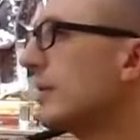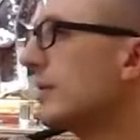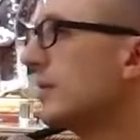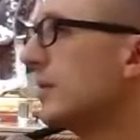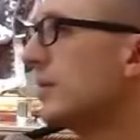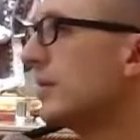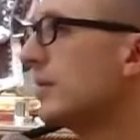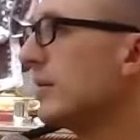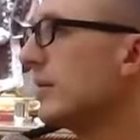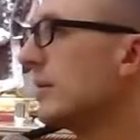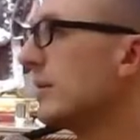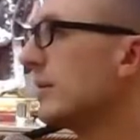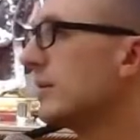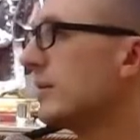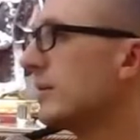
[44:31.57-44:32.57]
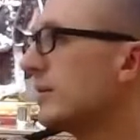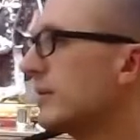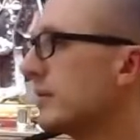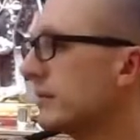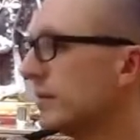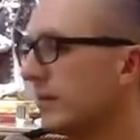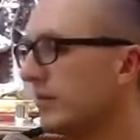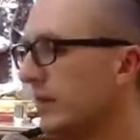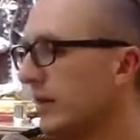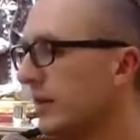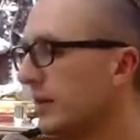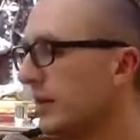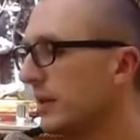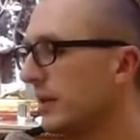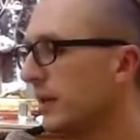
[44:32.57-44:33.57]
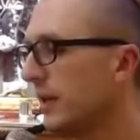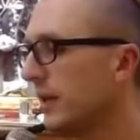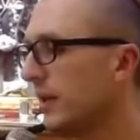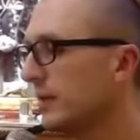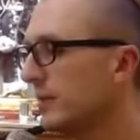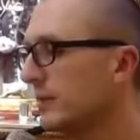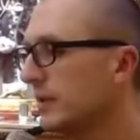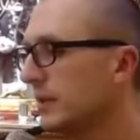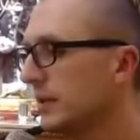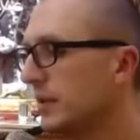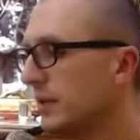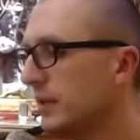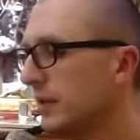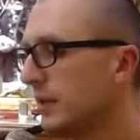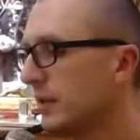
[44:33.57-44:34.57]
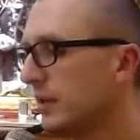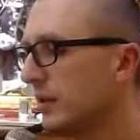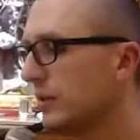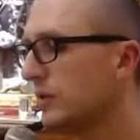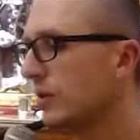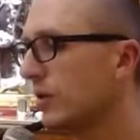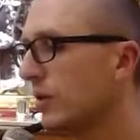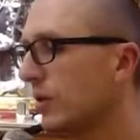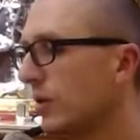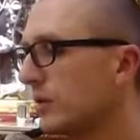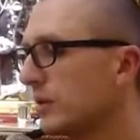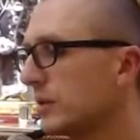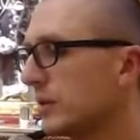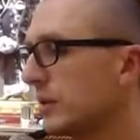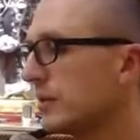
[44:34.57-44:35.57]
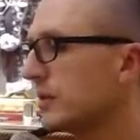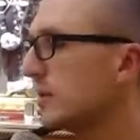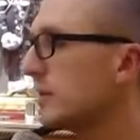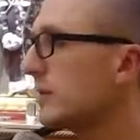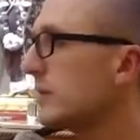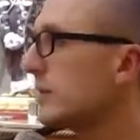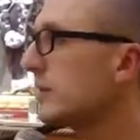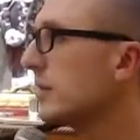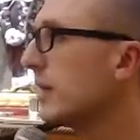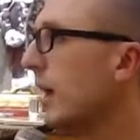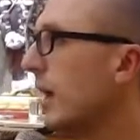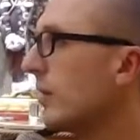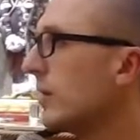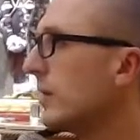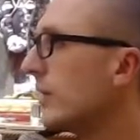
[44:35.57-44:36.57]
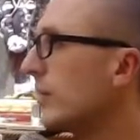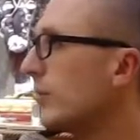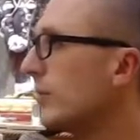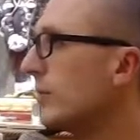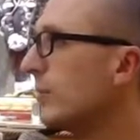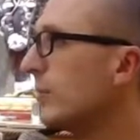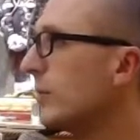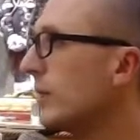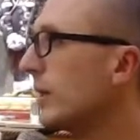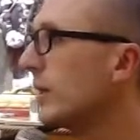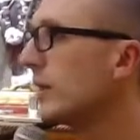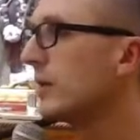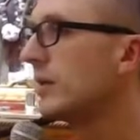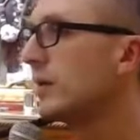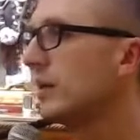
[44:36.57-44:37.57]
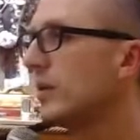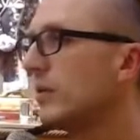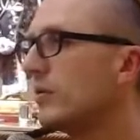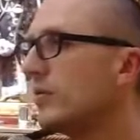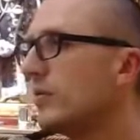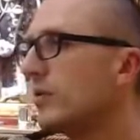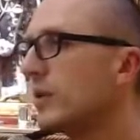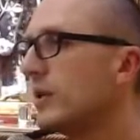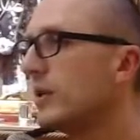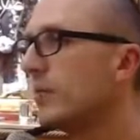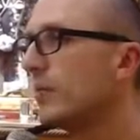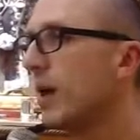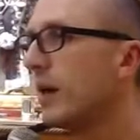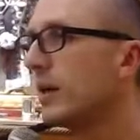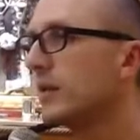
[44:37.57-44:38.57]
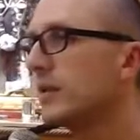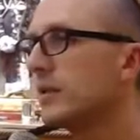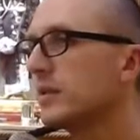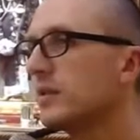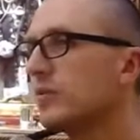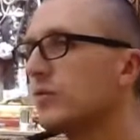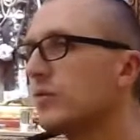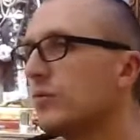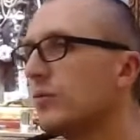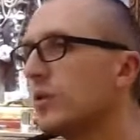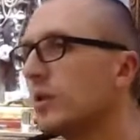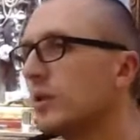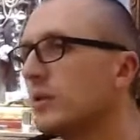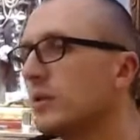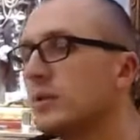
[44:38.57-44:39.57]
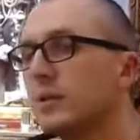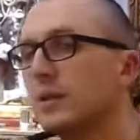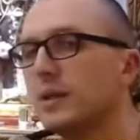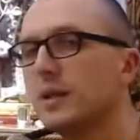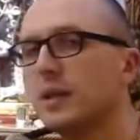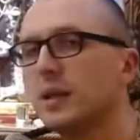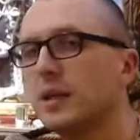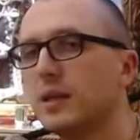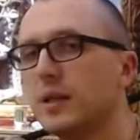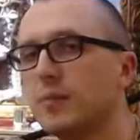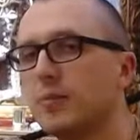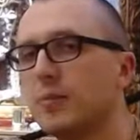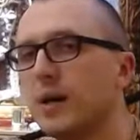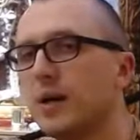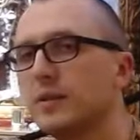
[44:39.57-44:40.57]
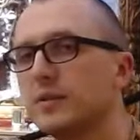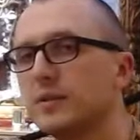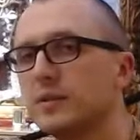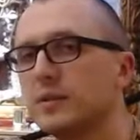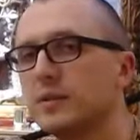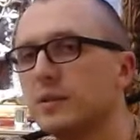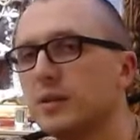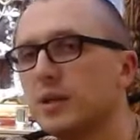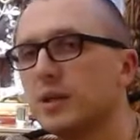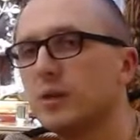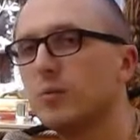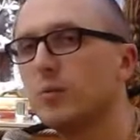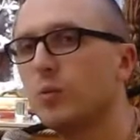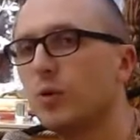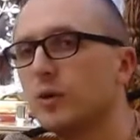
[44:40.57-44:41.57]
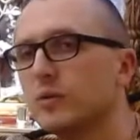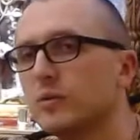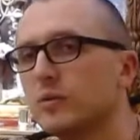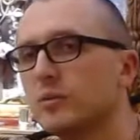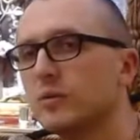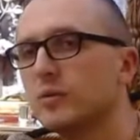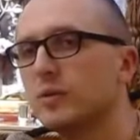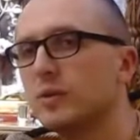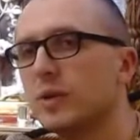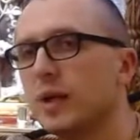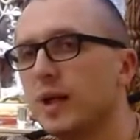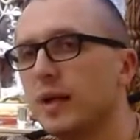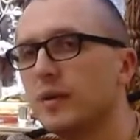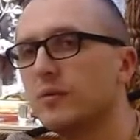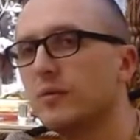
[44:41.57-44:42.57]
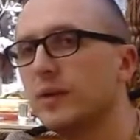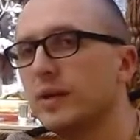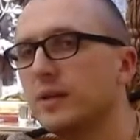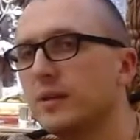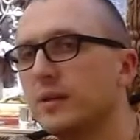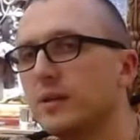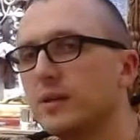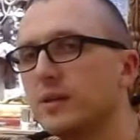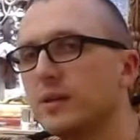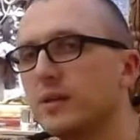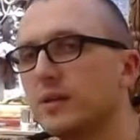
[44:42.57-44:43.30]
This is the Vedic idea. Krishna consciousness is how you can prepare for departing this world in the best possible elevated